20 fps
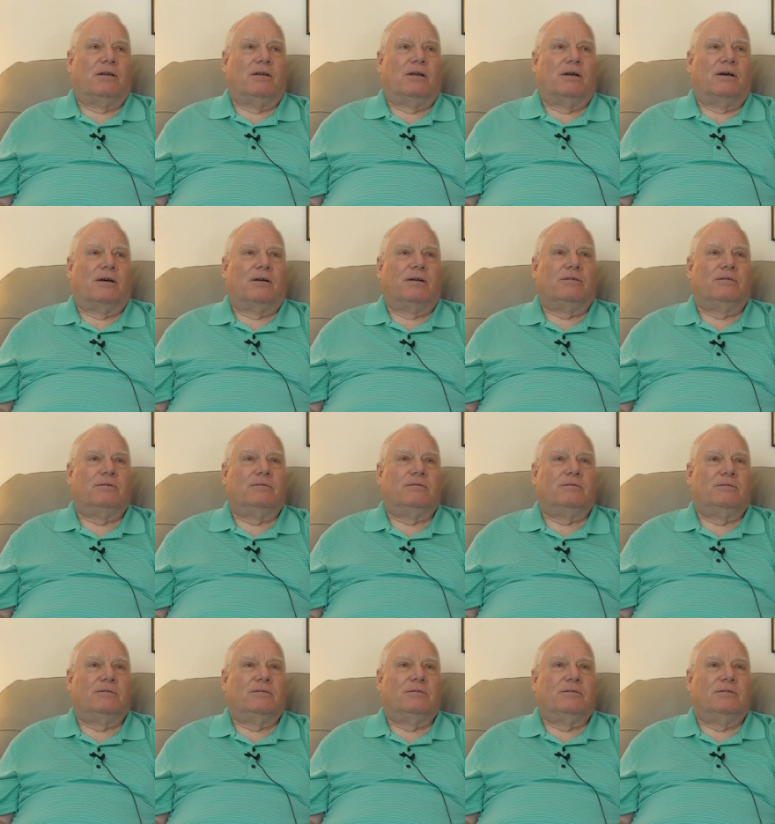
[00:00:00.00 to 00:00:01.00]
and uh,
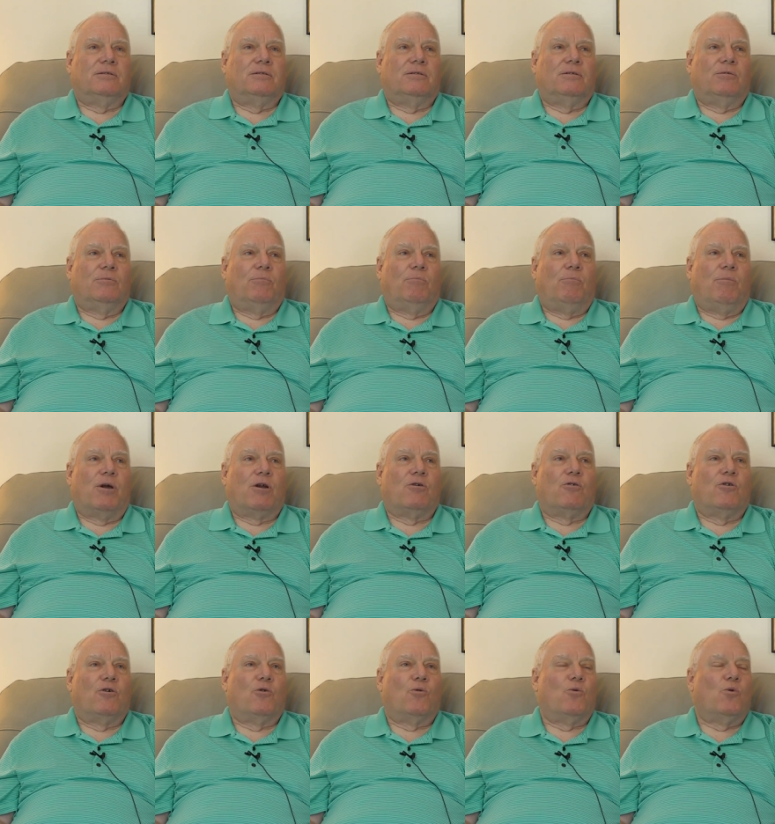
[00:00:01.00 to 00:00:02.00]

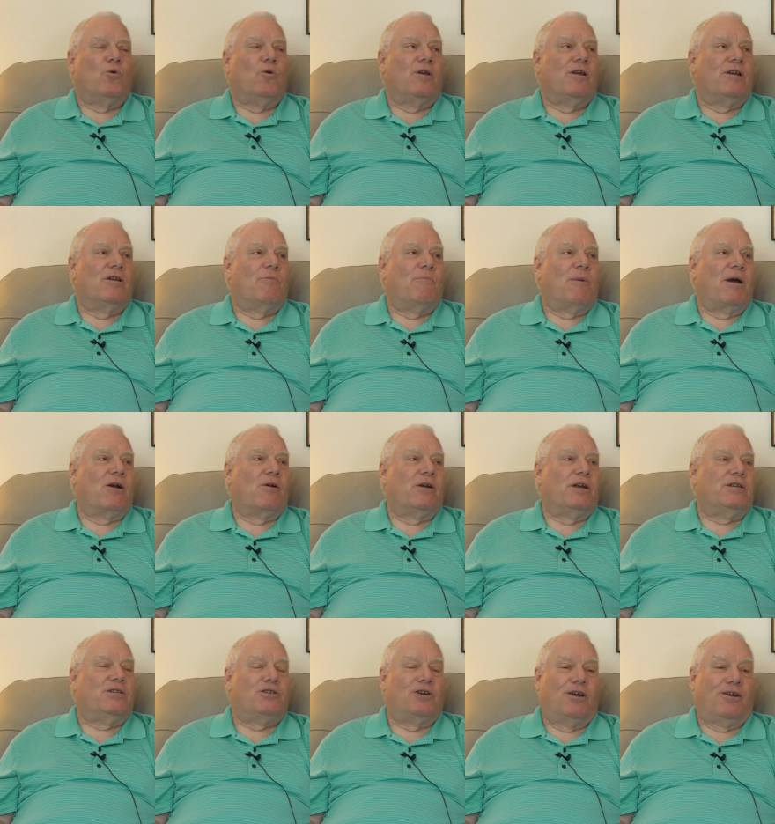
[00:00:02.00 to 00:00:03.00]
better than ruining a
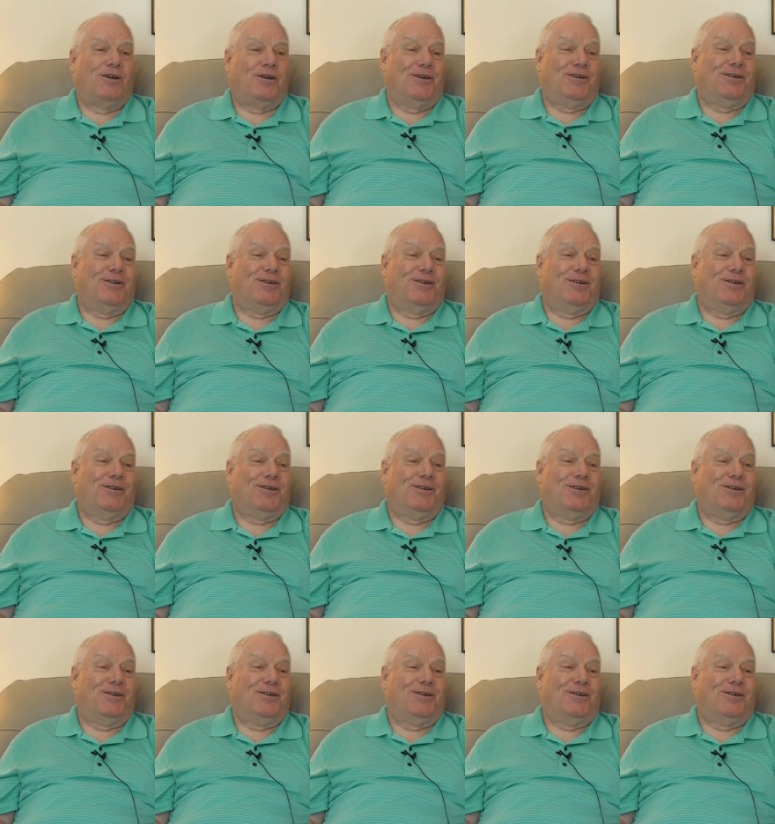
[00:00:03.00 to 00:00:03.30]
marriage.